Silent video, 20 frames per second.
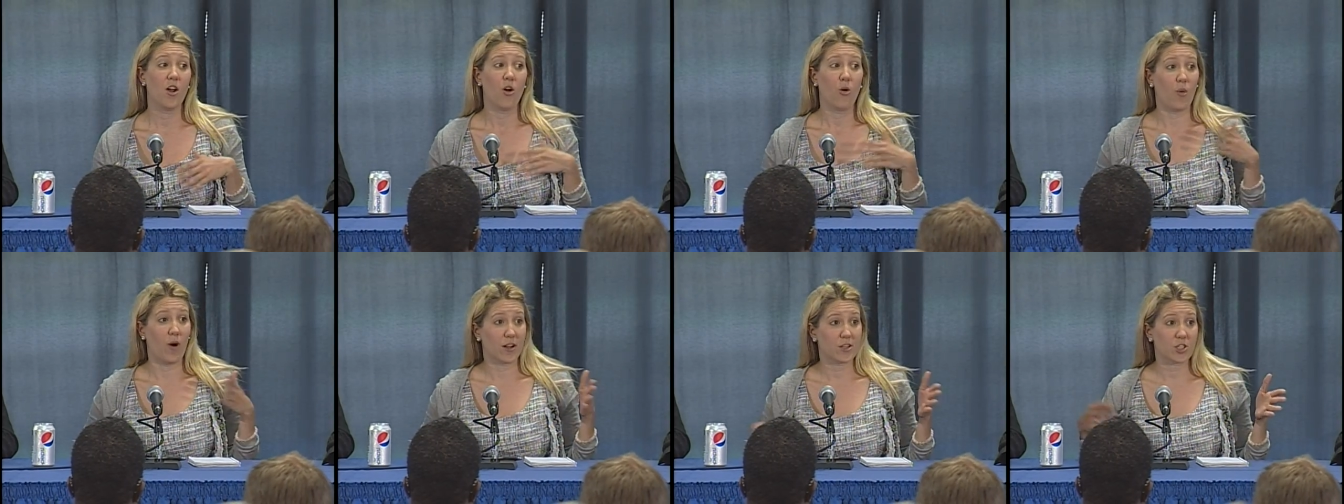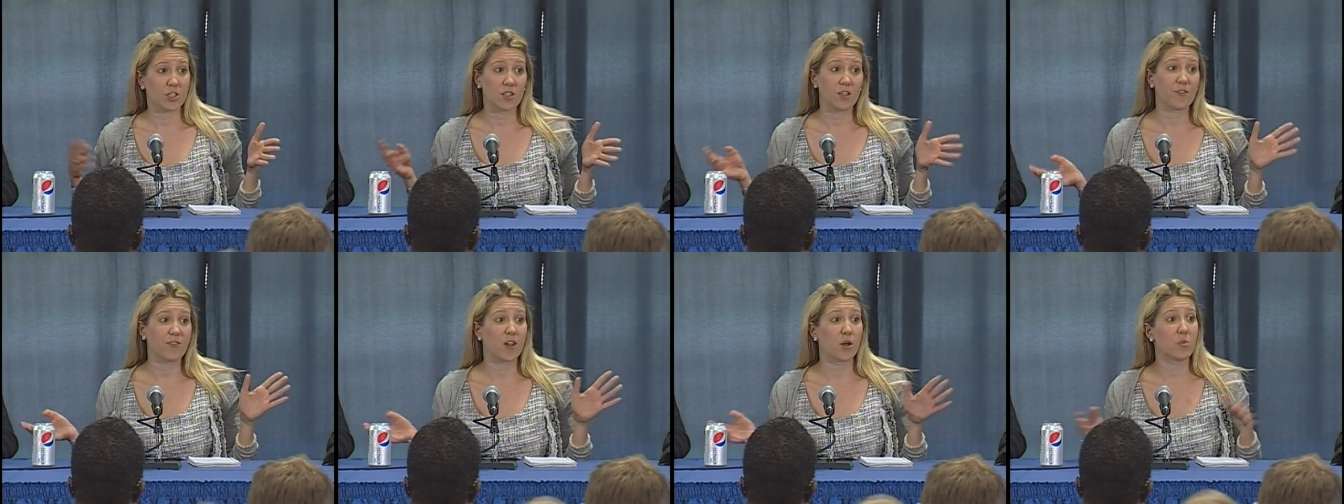watching
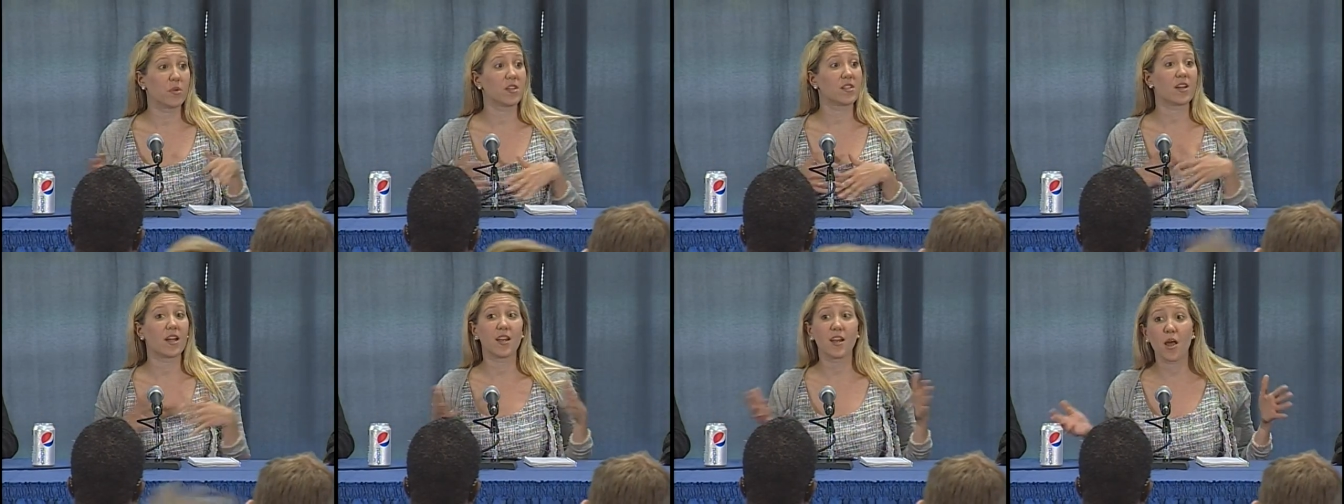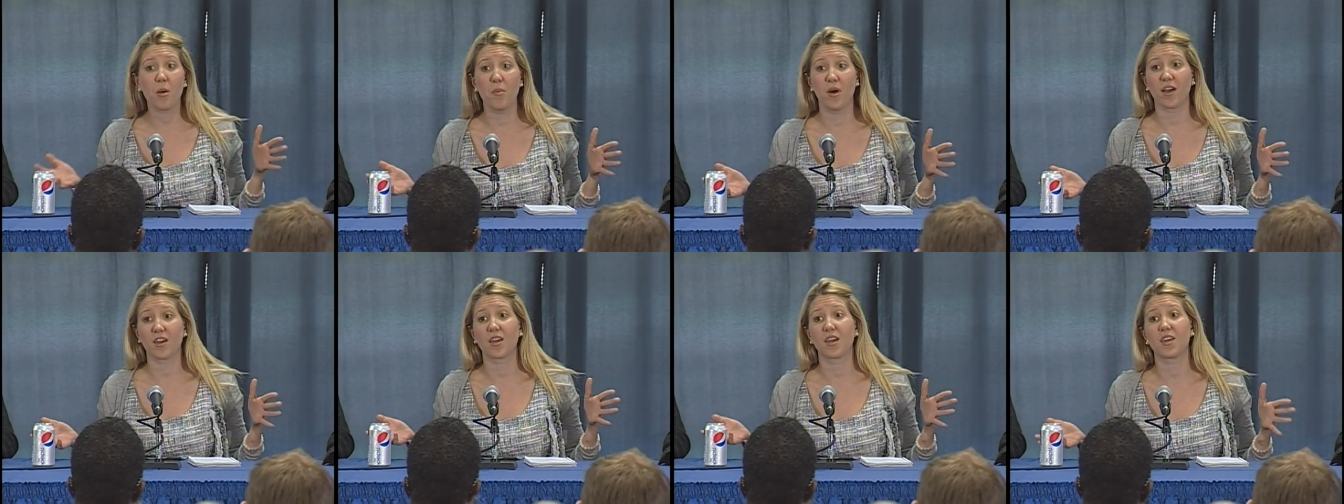the family
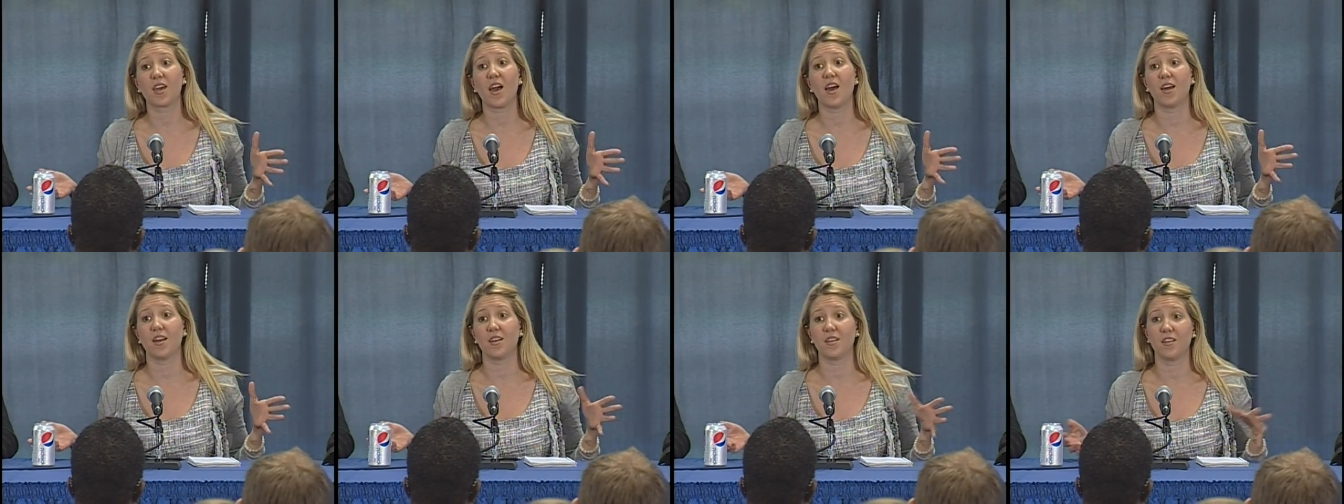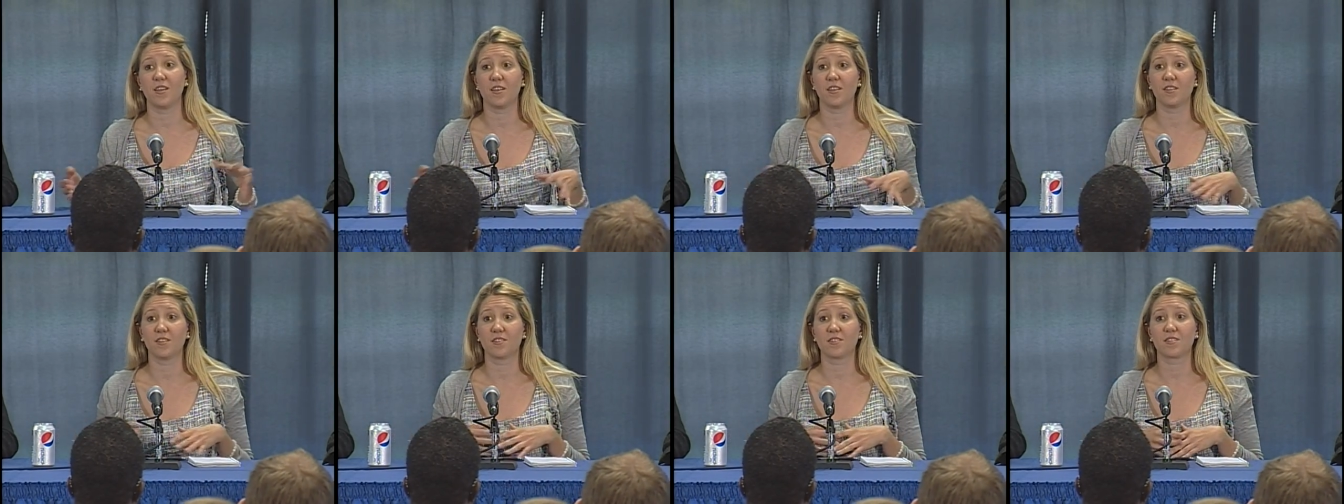dynamic again
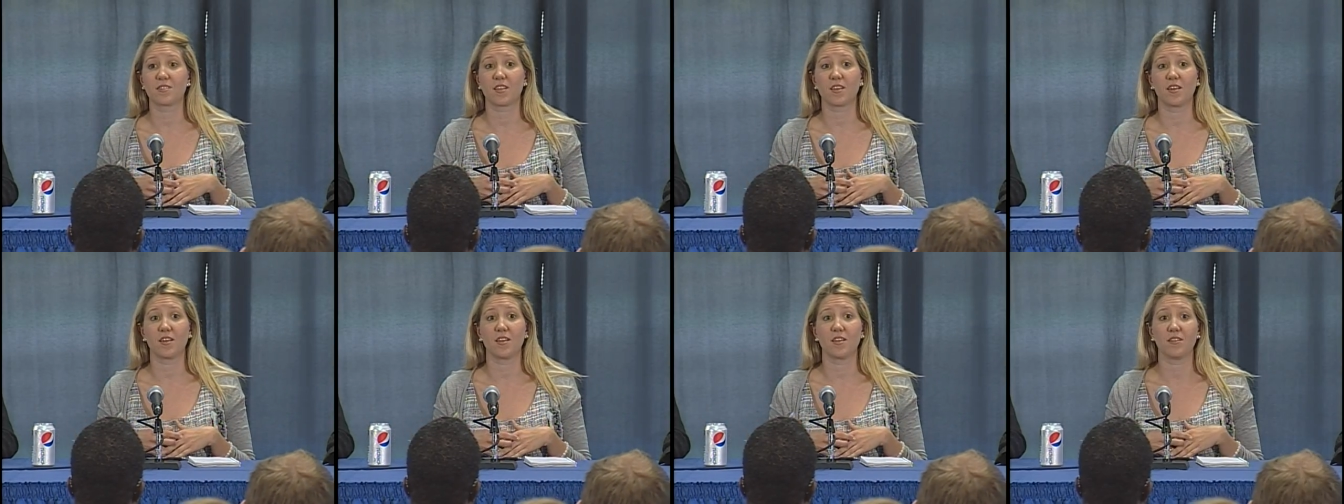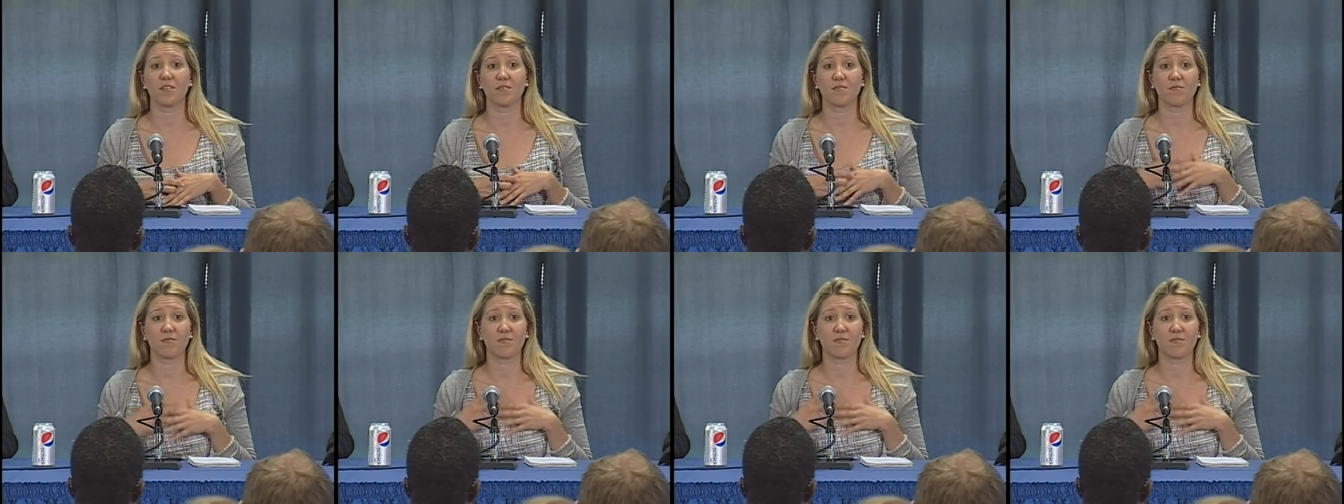is a